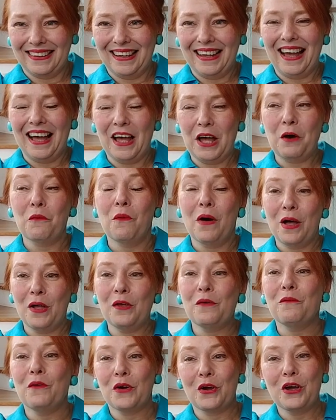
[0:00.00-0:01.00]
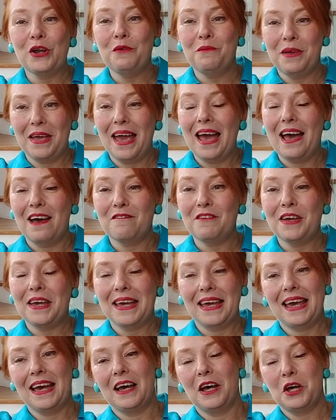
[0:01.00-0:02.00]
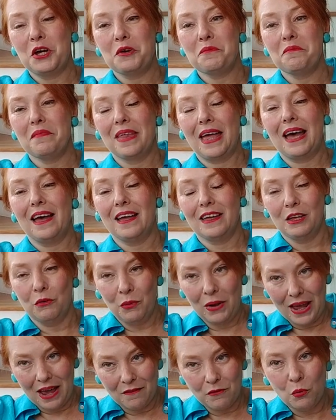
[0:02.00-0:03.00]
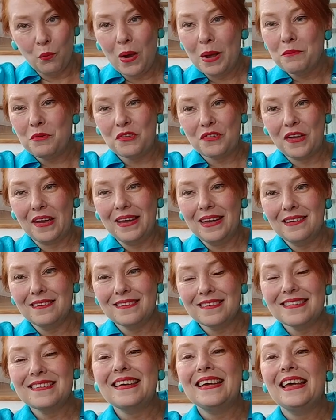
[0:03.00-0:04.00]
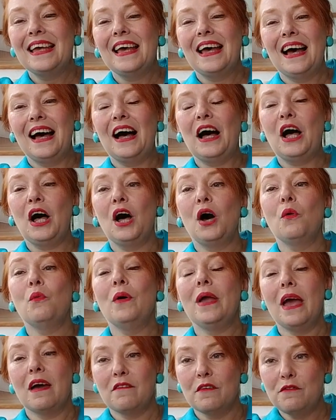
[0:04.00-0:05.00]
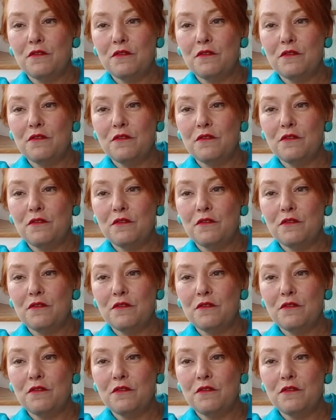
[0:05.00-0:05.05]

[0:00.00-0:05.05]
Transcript: Uh, well, we're going to be having, um, uh, we have a website, mm -hmm. uh, we have